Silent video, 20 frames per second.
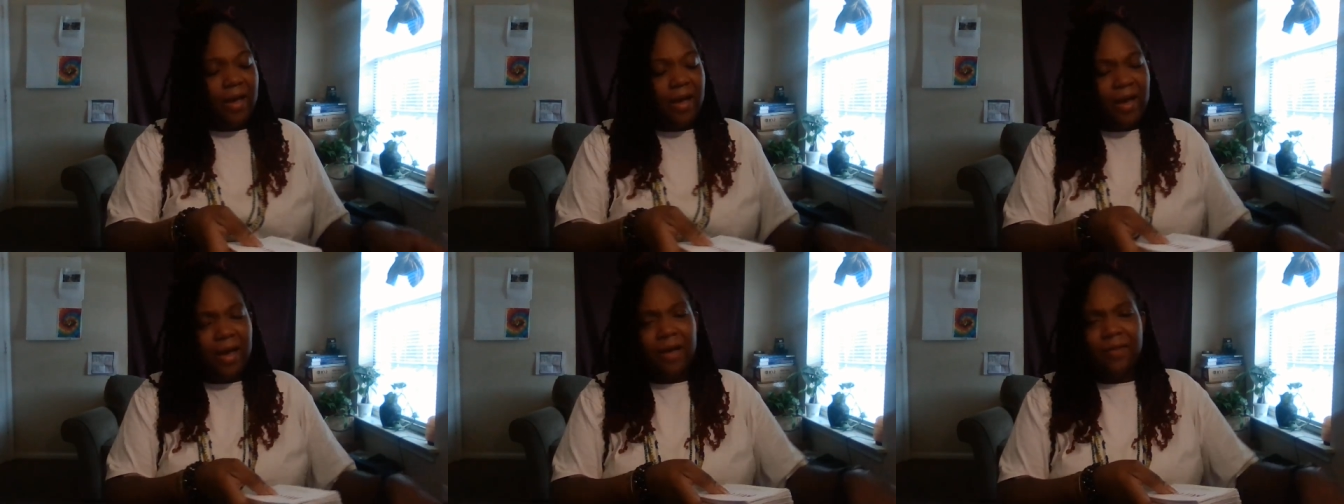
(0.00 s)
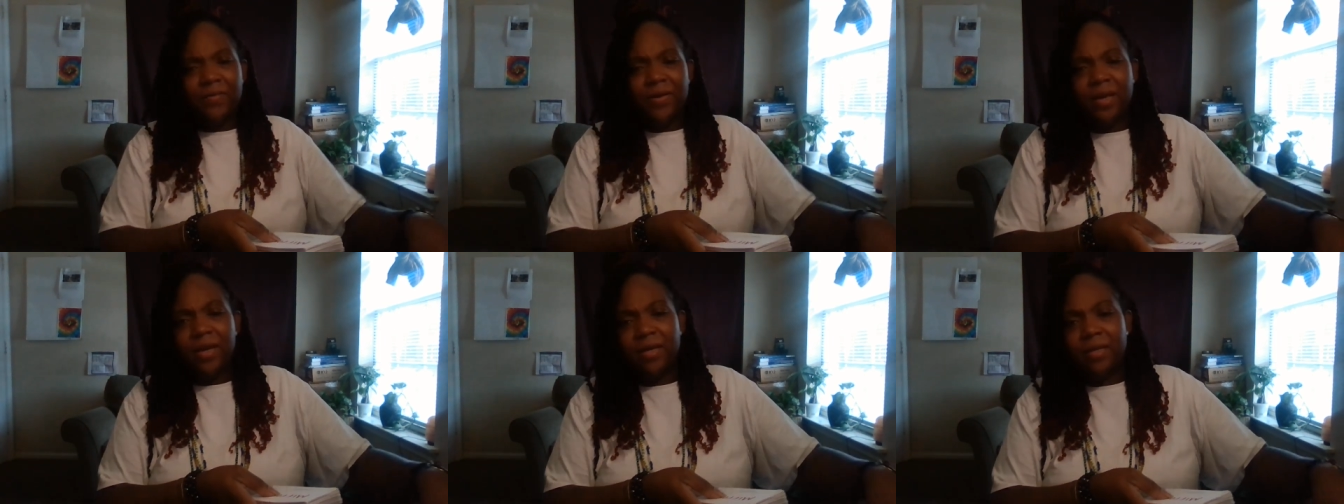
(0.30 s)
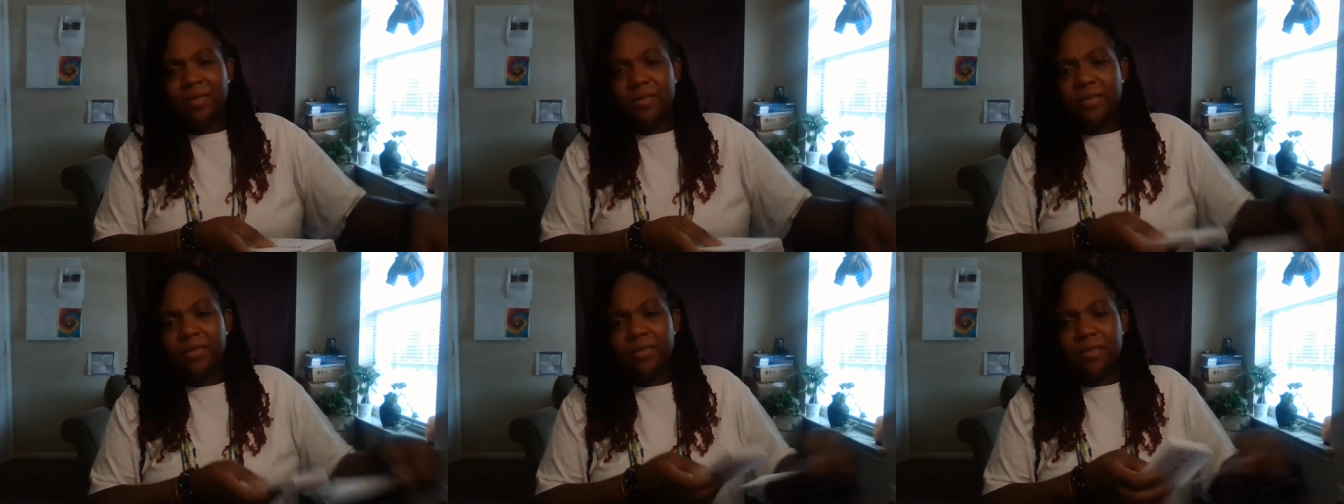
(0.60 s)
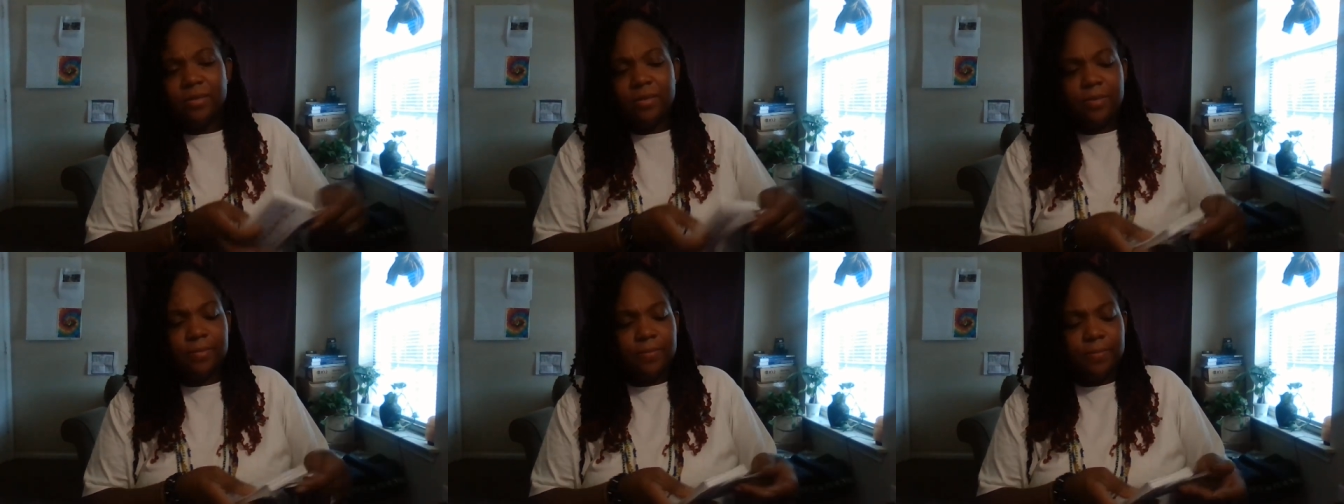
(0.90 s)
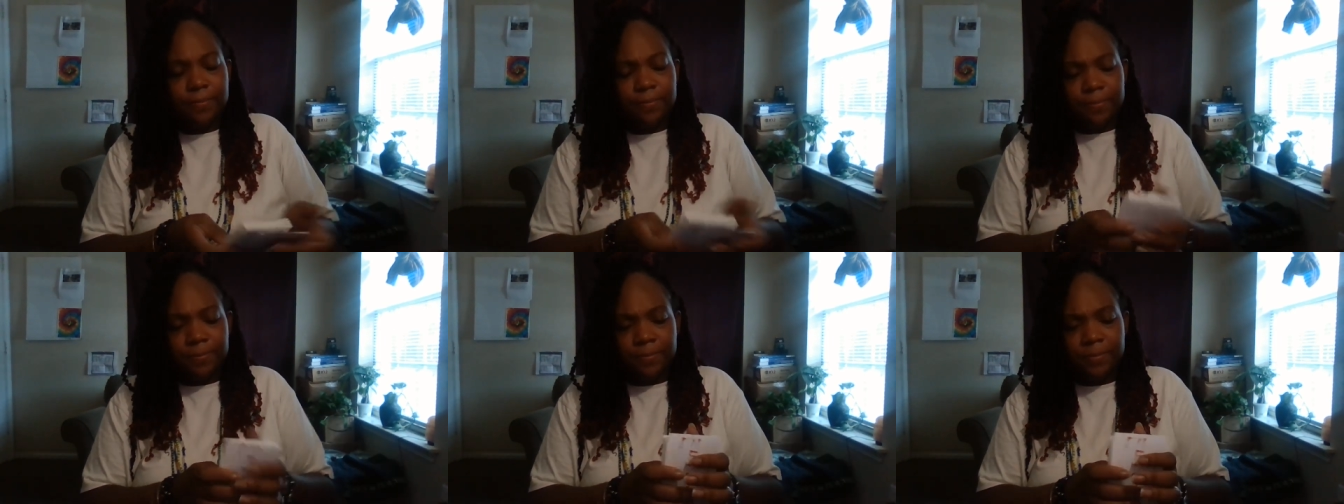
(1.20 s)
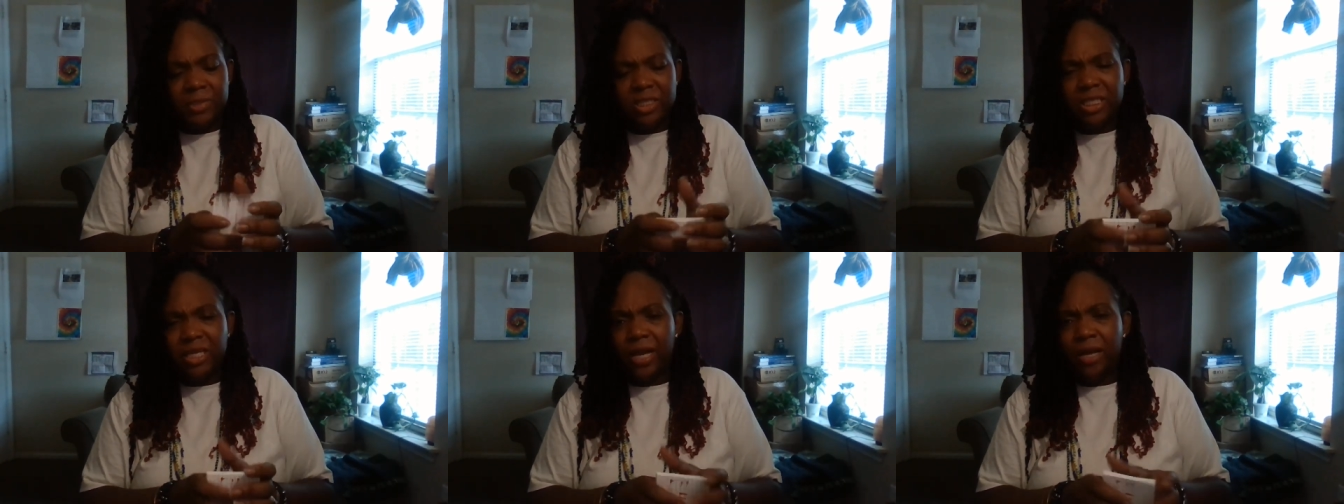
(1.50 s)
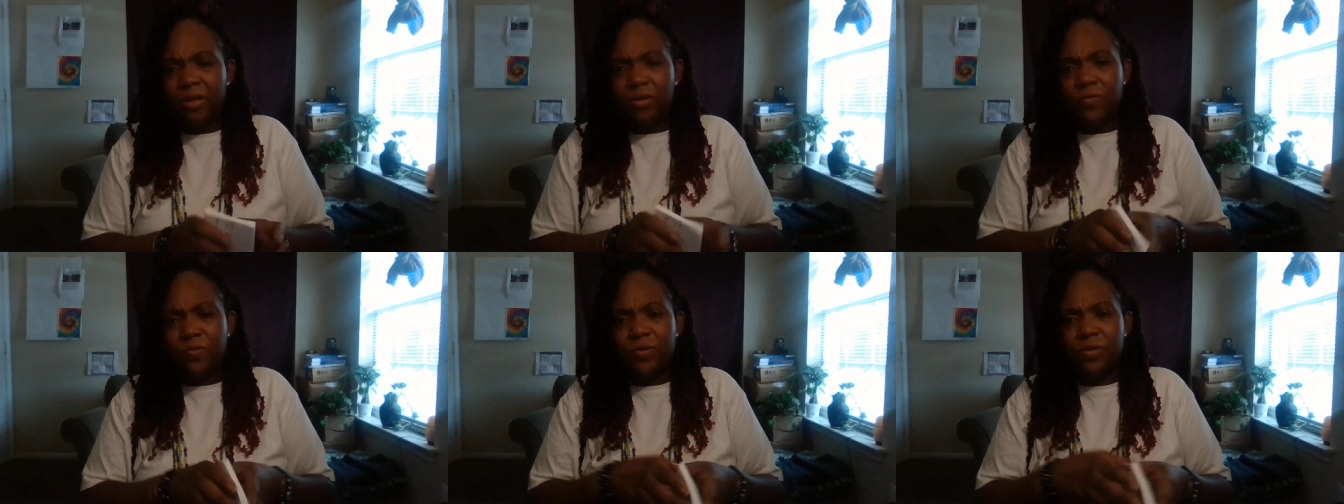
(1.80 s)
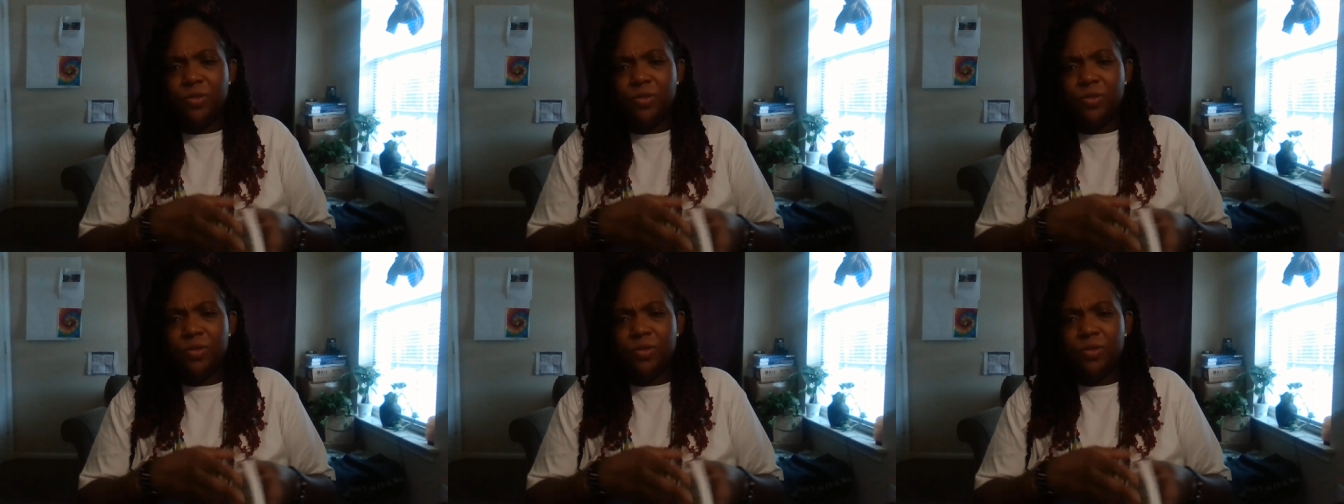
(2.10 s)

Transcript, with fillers: I've had this channel for